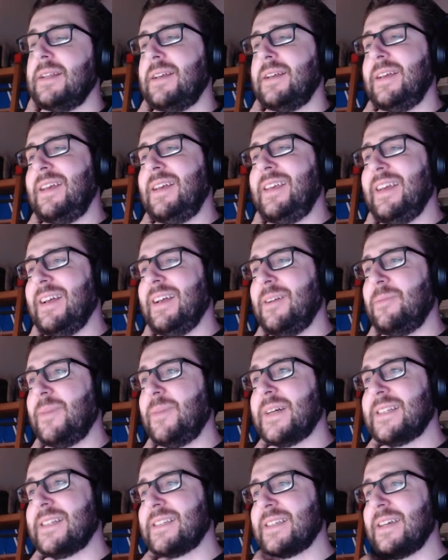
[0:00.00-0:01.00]

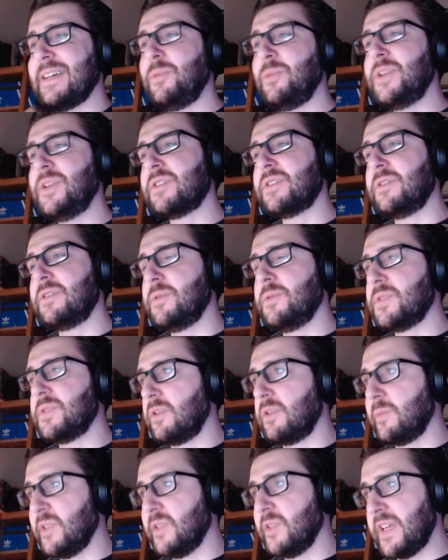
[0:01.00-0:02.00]
but we're just going to use the
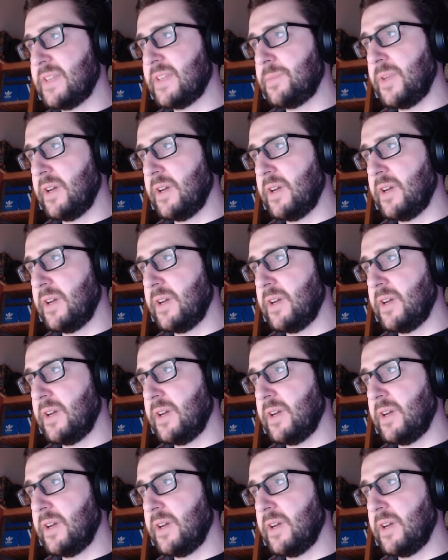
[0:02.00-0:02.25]
normal SPR